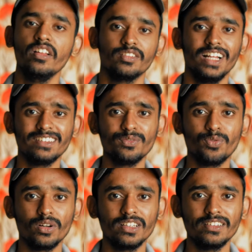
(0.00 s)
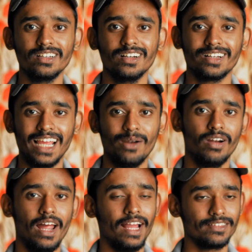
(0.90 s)
So that's it for these
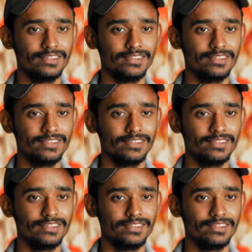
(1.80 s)
camera hacks.